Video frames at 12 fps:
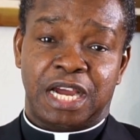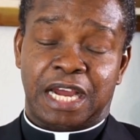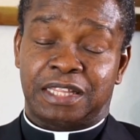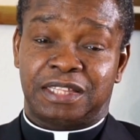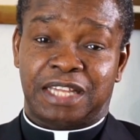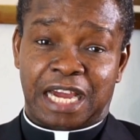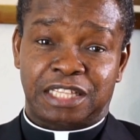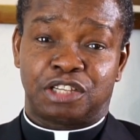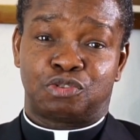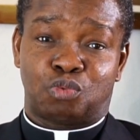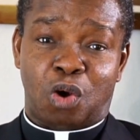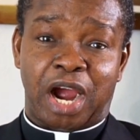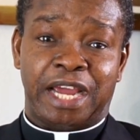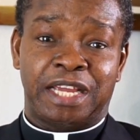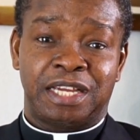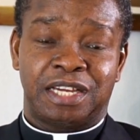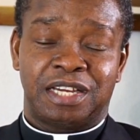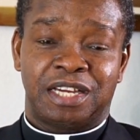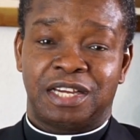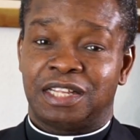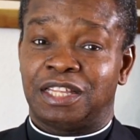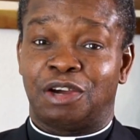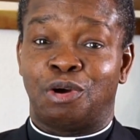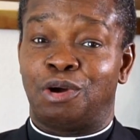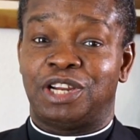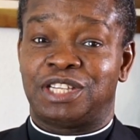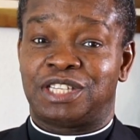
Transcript: And that is why the Holy